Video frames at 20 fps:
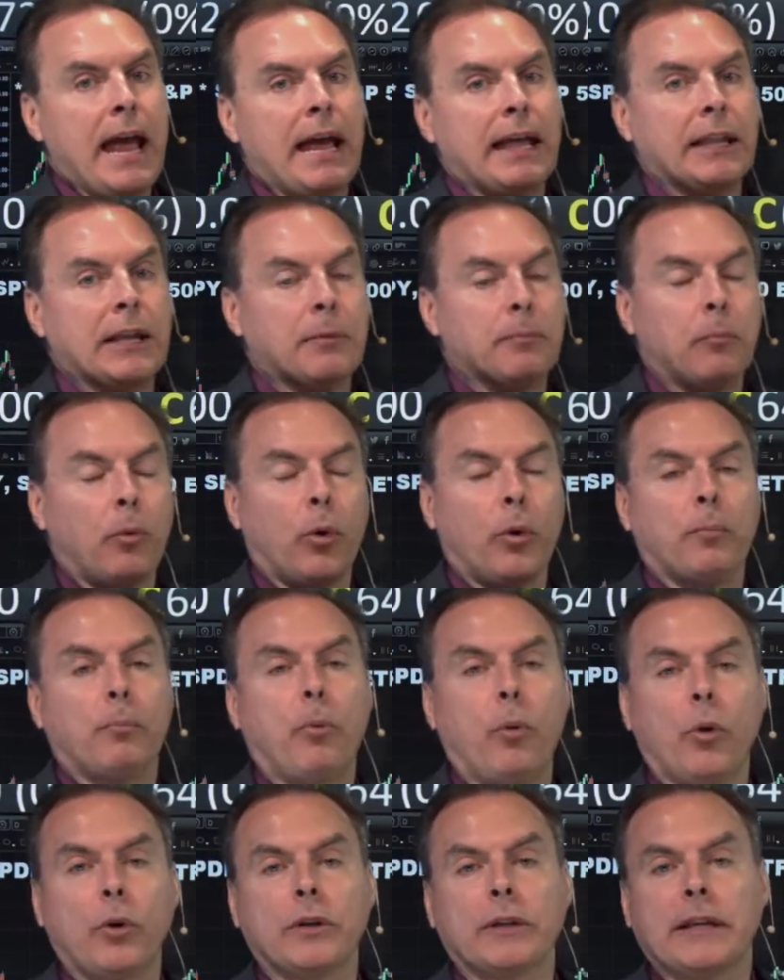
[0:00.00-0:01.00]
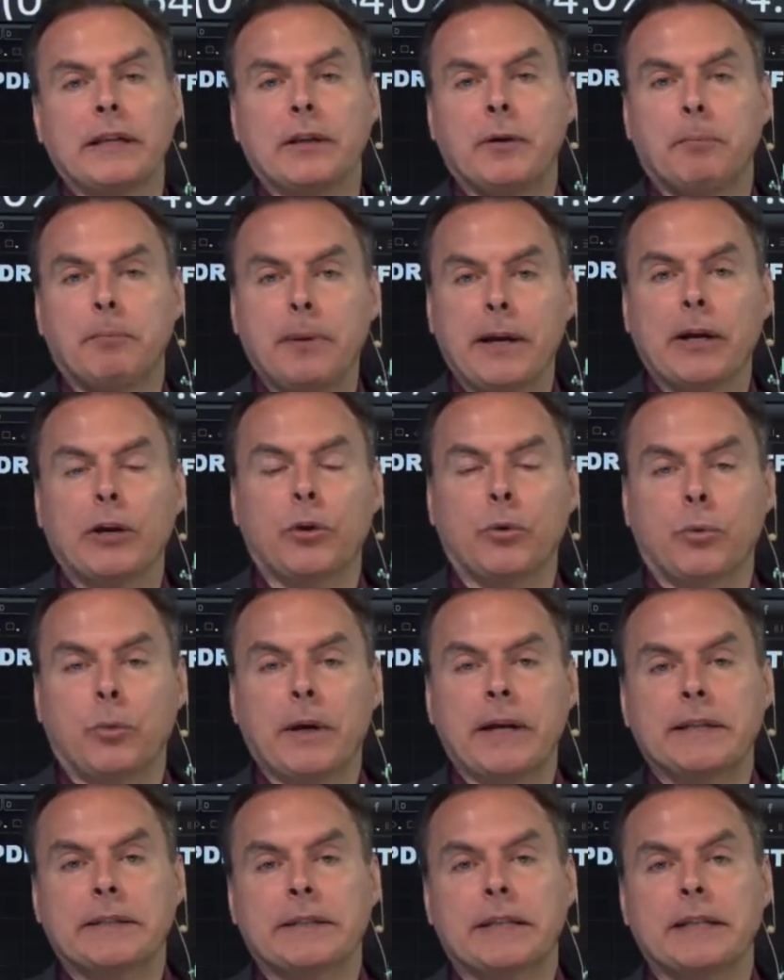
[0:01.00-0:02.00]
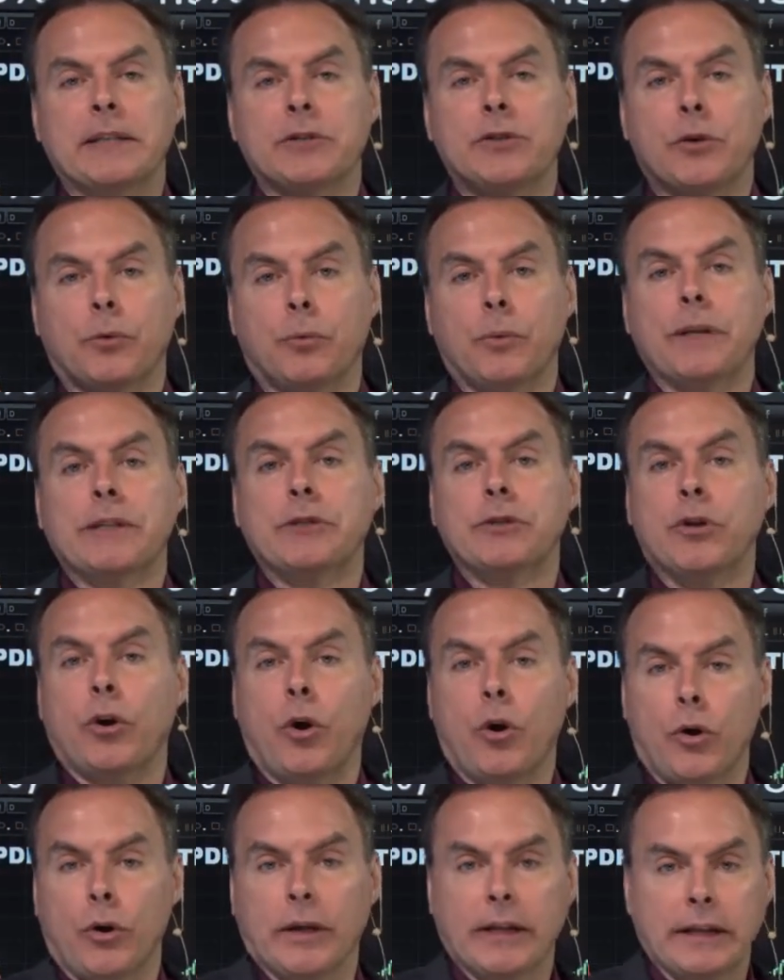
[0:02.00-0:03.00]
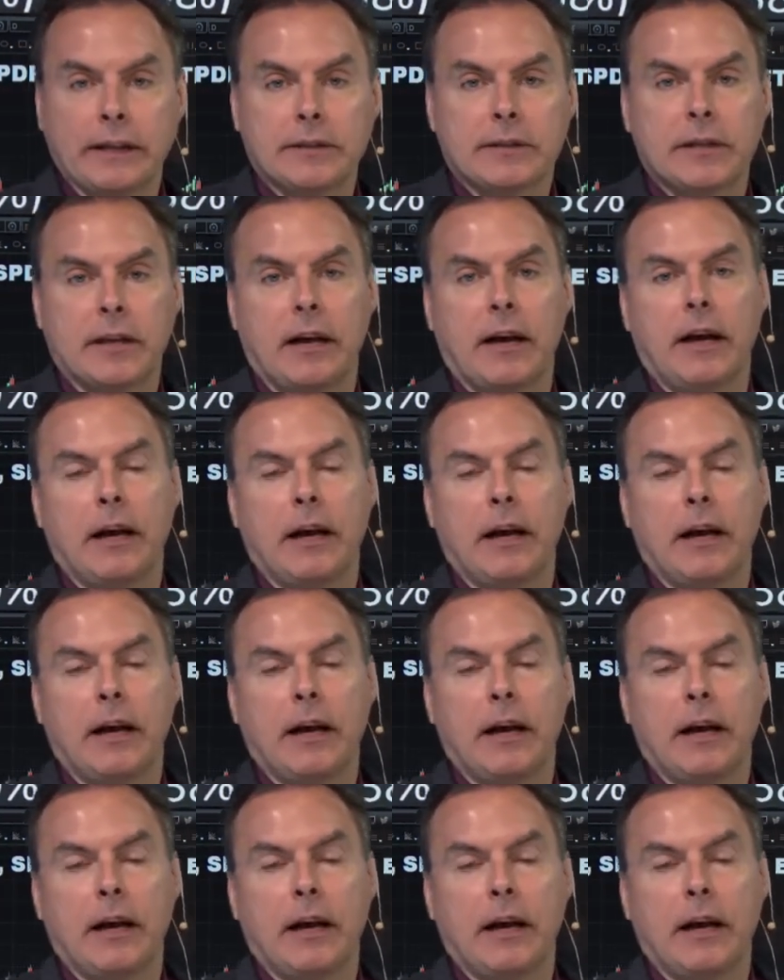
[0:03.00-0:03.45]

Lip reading: and then more importantly, the bigger risk is the risk to earnings.